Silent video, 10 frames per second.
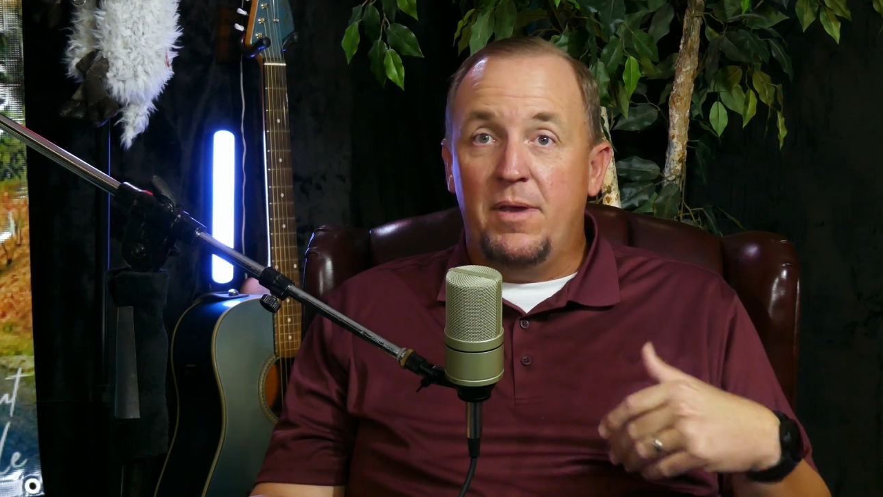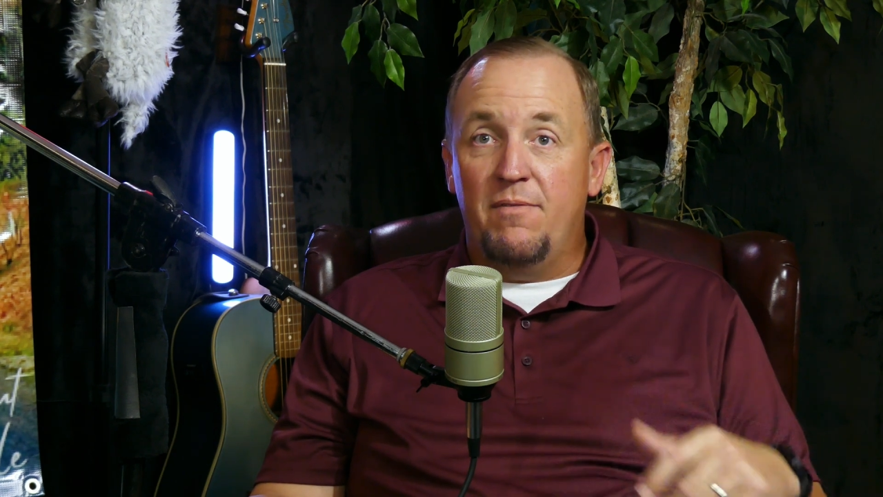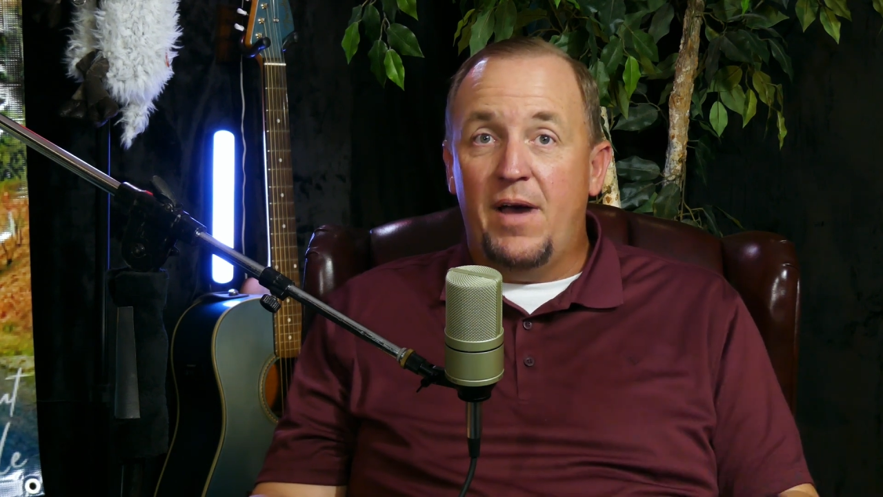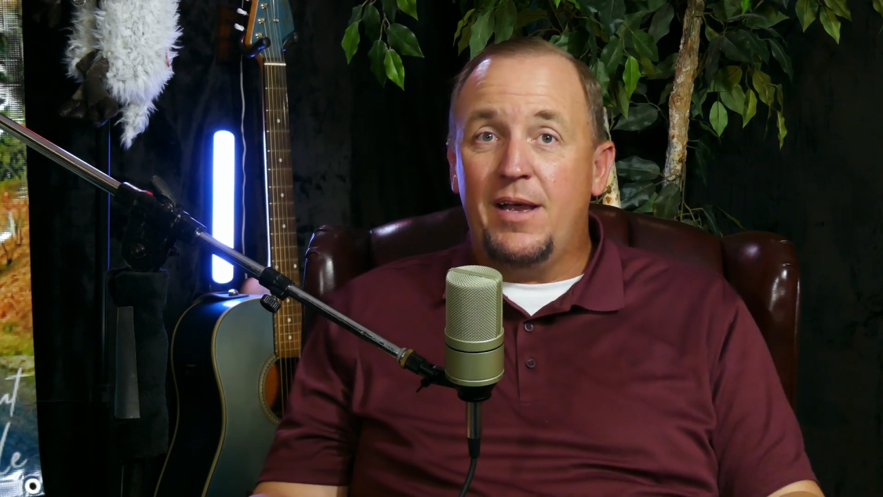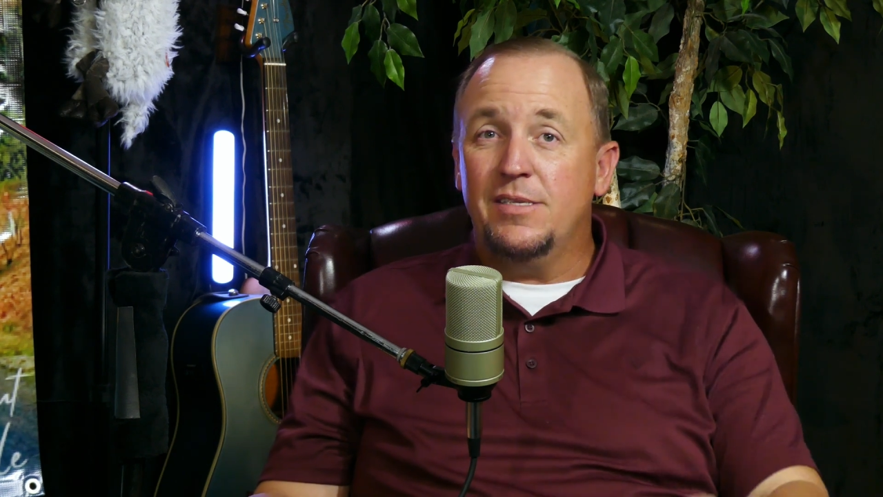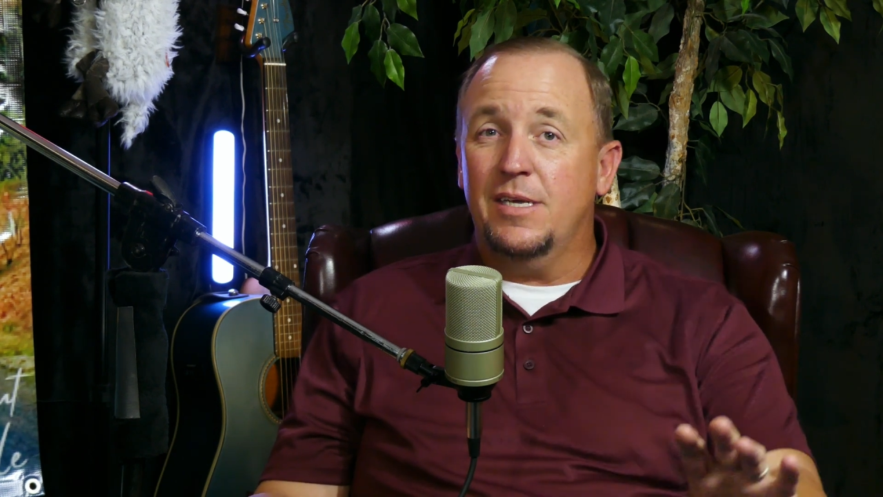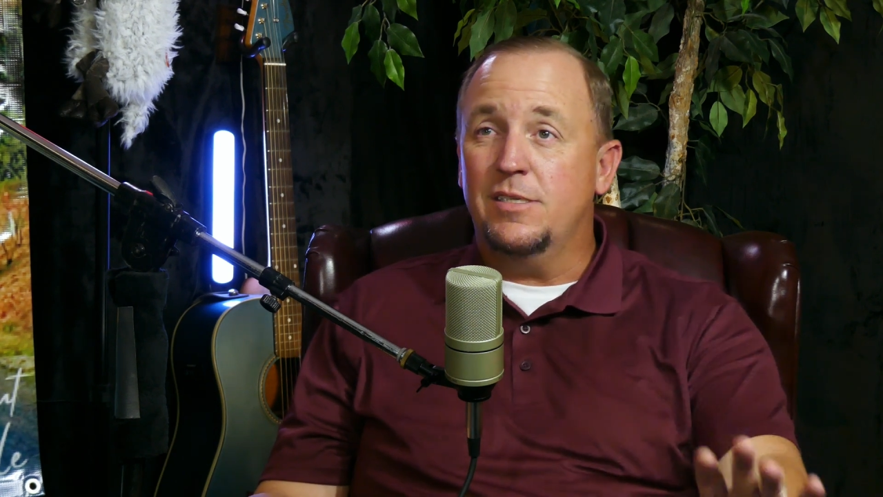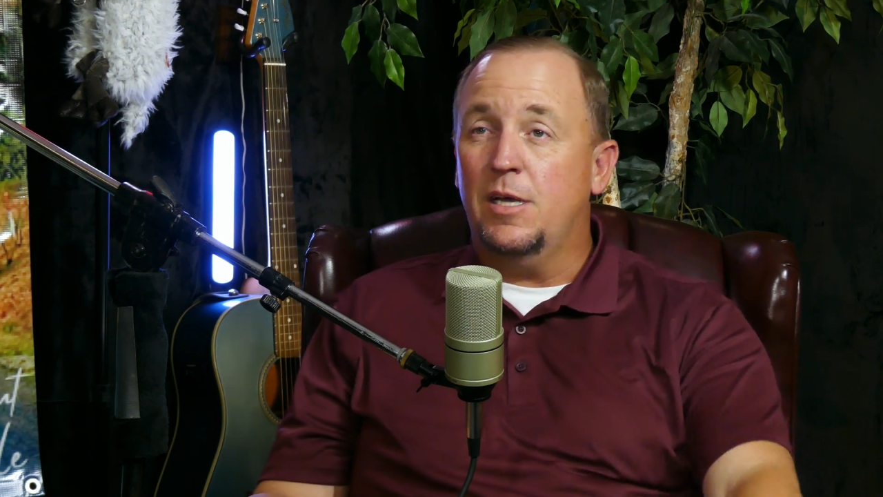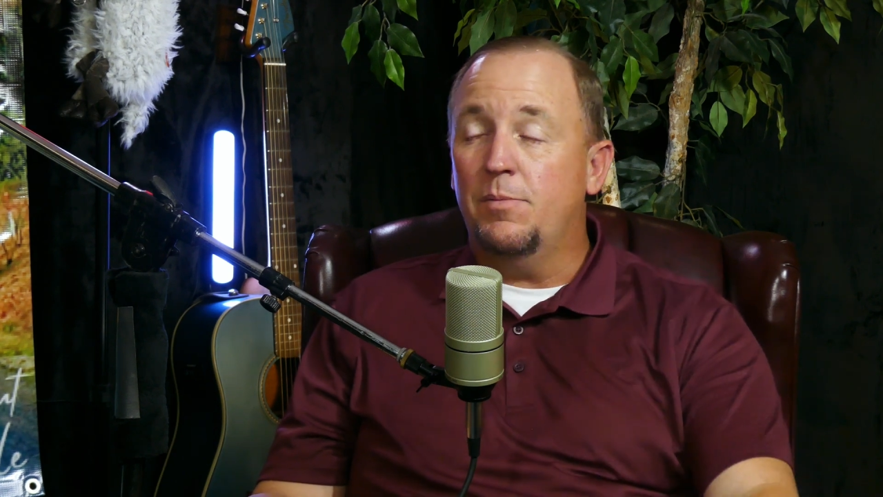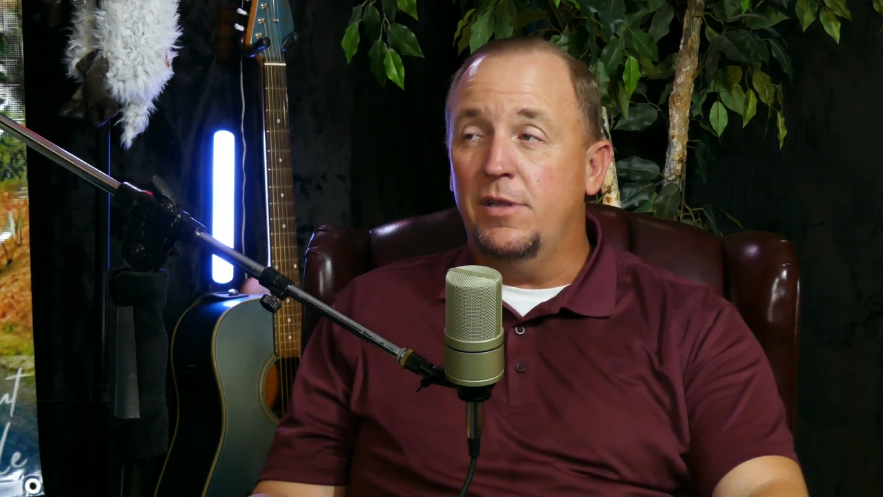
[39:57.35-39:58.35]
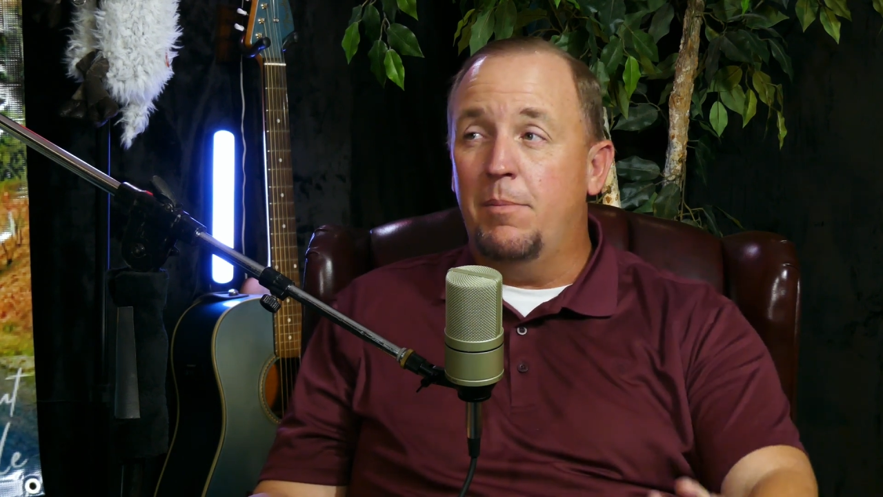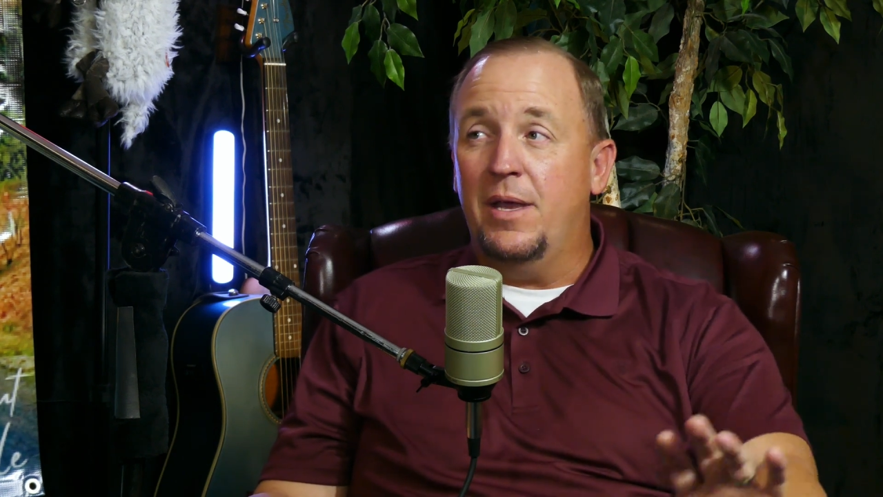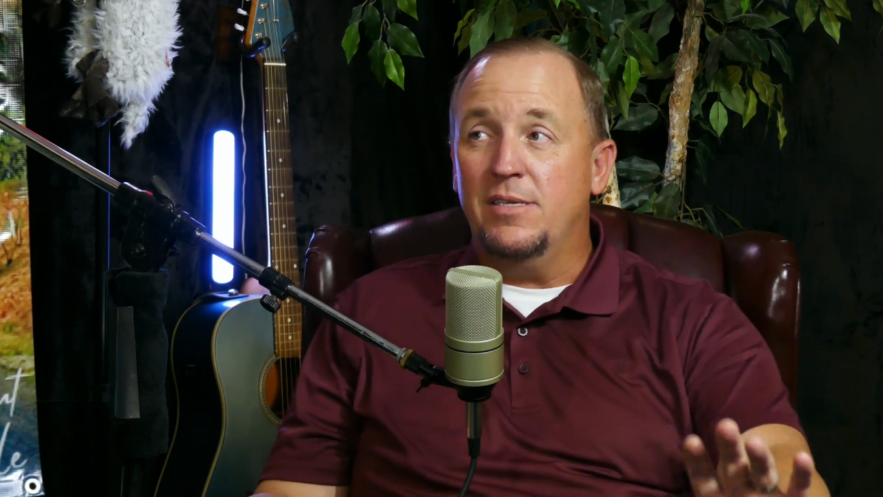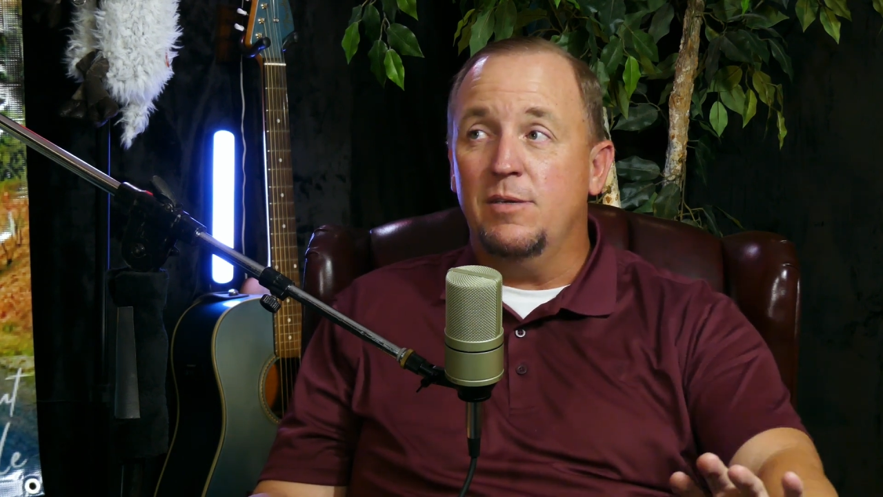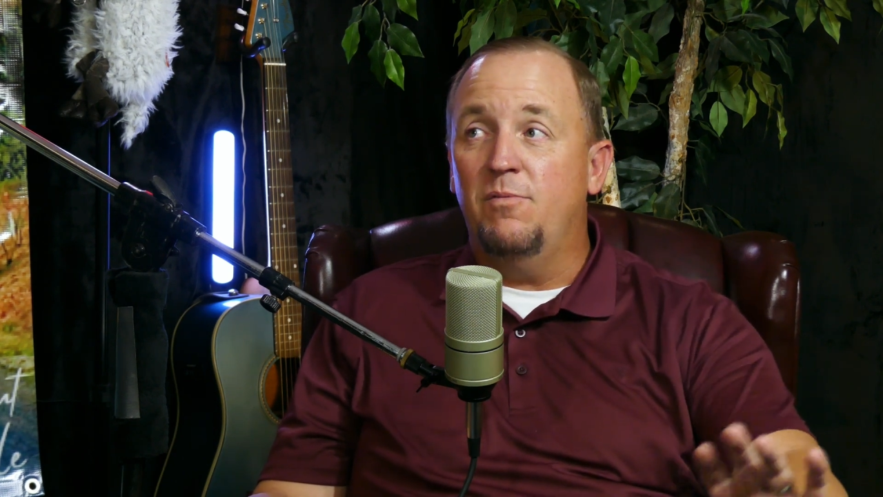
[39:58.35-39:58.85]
if I could say something that makes them